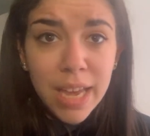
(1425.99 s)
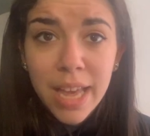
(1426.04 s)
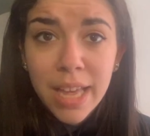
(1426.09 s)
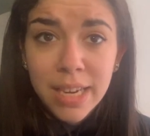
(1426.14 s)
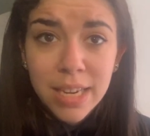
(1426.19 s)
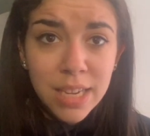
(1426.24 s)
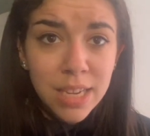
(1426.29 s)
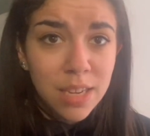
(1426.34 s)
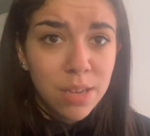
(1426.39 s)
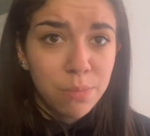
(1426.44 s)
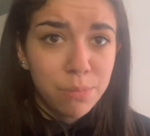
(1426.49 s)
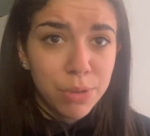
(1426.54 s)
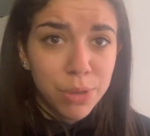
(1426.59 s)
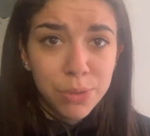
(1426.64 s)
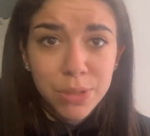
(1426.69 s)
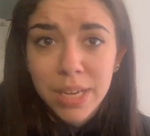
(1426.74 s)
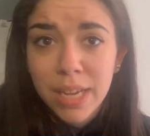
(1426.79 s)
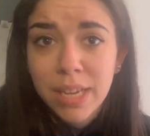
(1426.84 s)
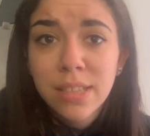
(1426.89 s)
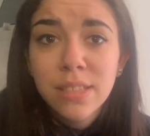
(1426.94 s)
any
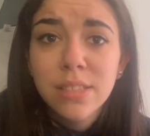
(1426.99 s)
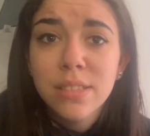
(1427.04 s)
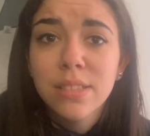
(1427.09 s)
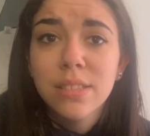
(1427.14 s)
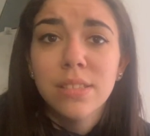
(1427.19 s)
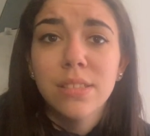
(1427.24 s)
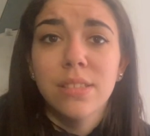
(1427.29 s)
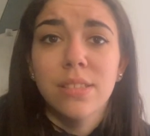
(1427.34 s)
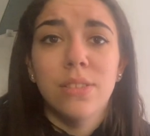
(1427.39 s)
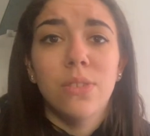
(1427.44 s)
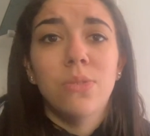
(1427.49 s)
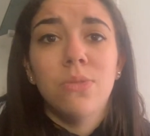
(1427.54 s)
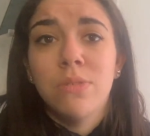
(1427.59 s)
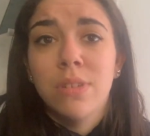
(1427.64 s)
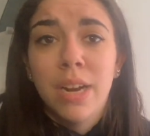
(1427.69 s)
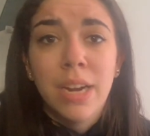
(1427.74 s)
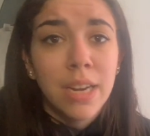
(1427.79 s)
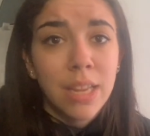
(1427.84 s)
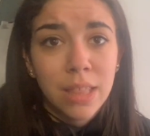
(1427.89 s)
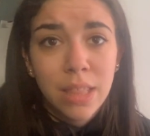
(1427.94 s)
protests or
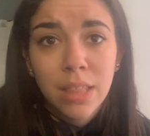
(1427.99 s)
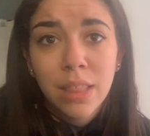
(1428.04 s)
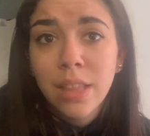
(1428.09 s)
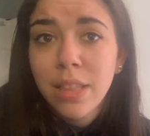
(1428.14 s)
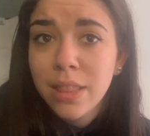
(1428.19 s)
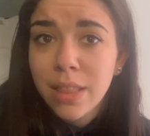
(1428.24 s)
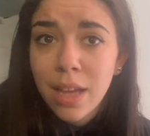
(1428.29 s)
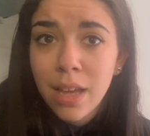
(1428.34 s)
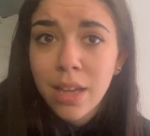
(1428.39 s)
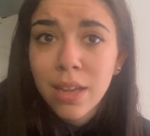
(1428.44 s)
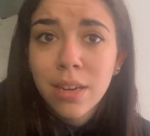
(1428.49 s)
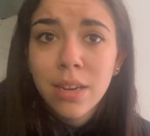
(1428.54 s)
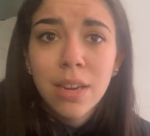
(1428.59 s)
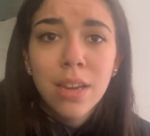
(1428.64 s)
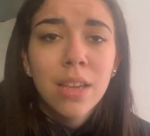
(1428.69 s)
anything like that.